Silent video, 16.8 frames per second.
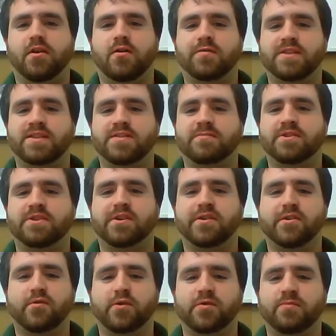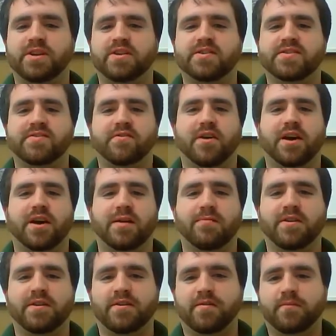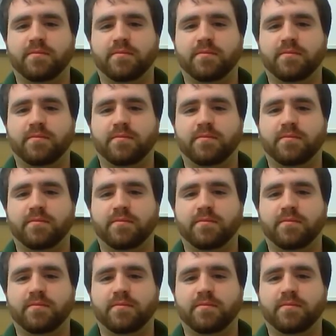all of this material would be described.